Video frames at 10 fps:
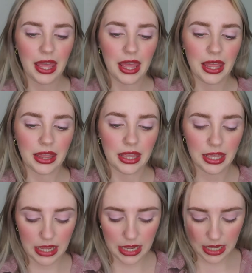And
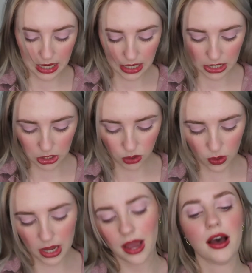then you
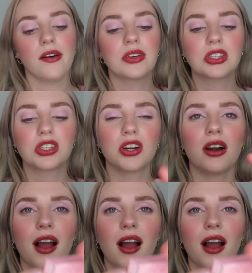have Star